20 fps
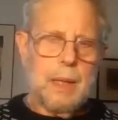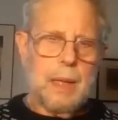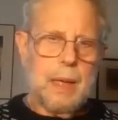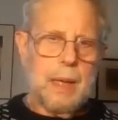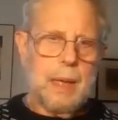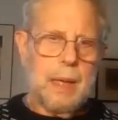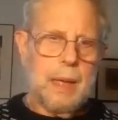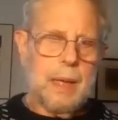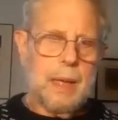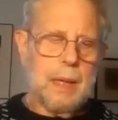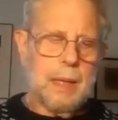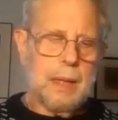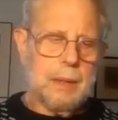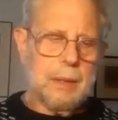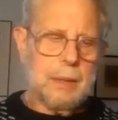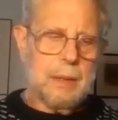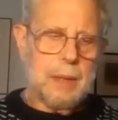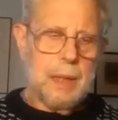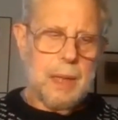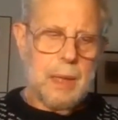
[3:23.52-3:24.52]

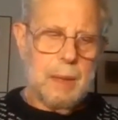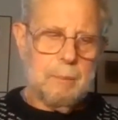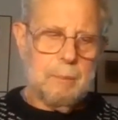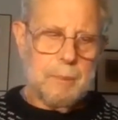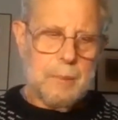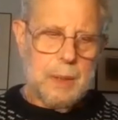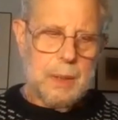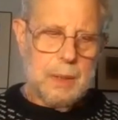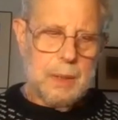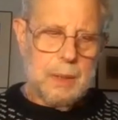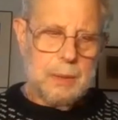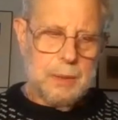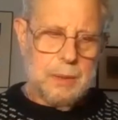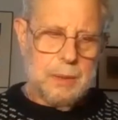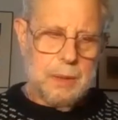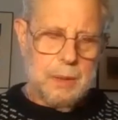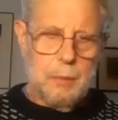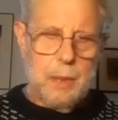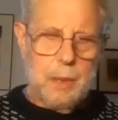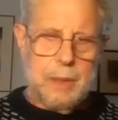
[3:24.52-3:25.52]
And
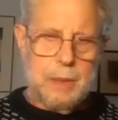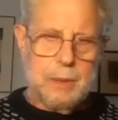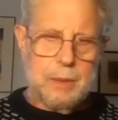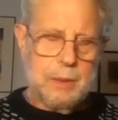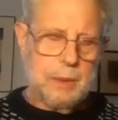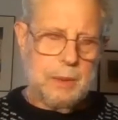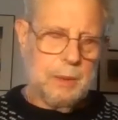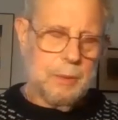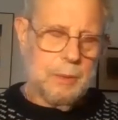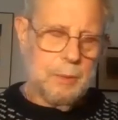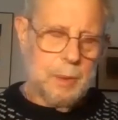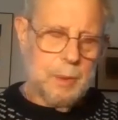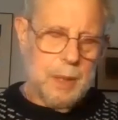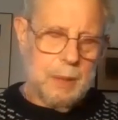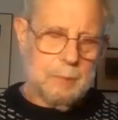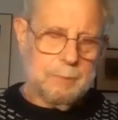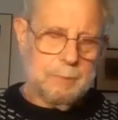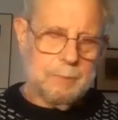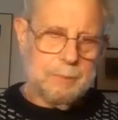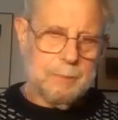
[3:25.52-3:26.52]
she went
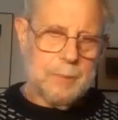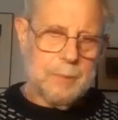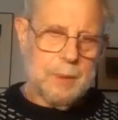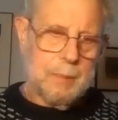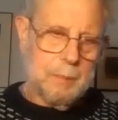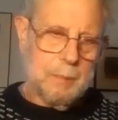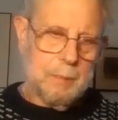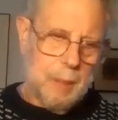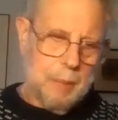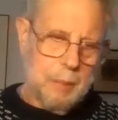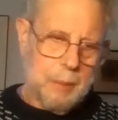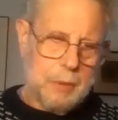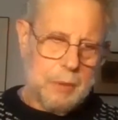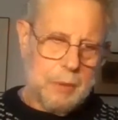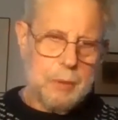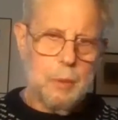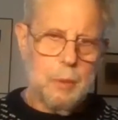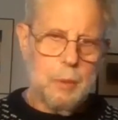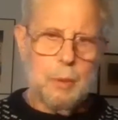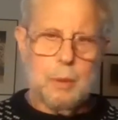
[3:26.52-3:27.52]
to public
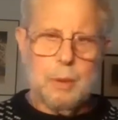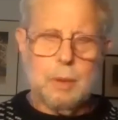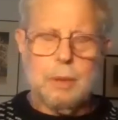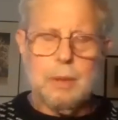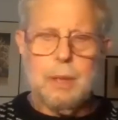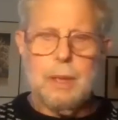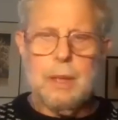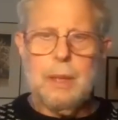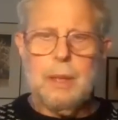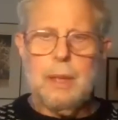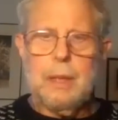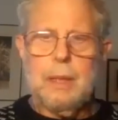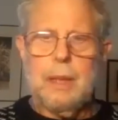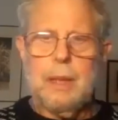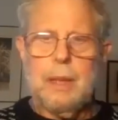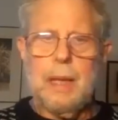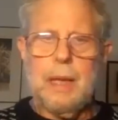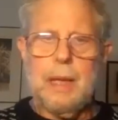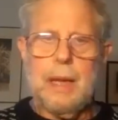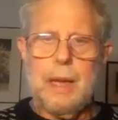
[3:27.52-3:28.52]
school
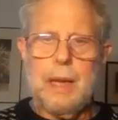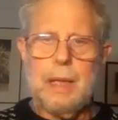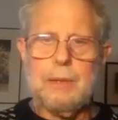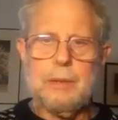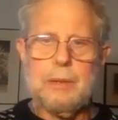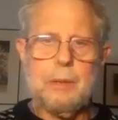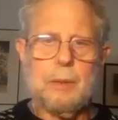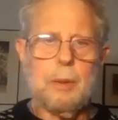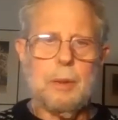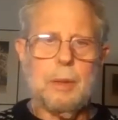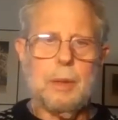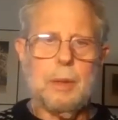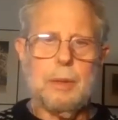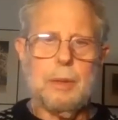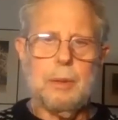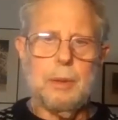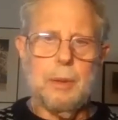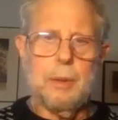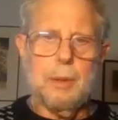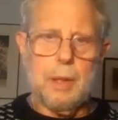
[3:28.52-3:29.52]
and high school in
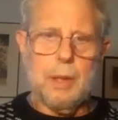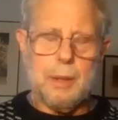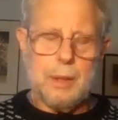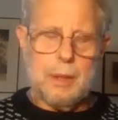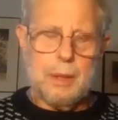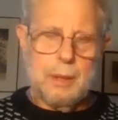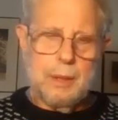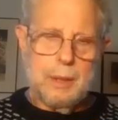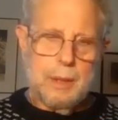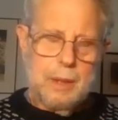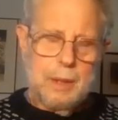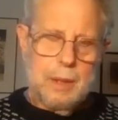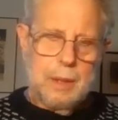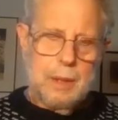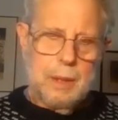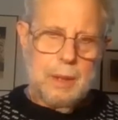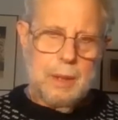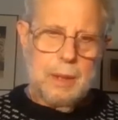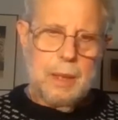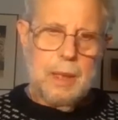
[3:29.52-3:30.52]
New York,
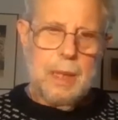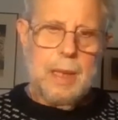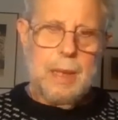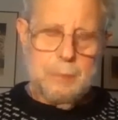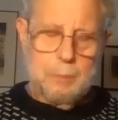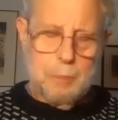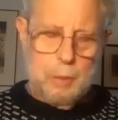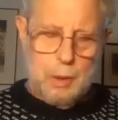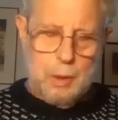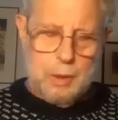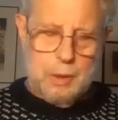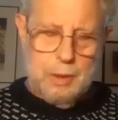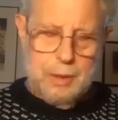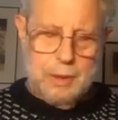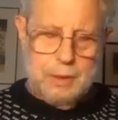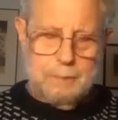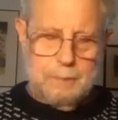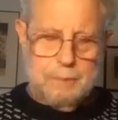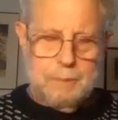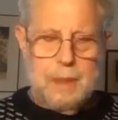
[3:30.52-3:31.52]
in
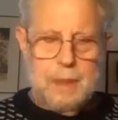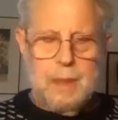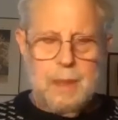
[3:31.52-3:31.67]
Brooklyn.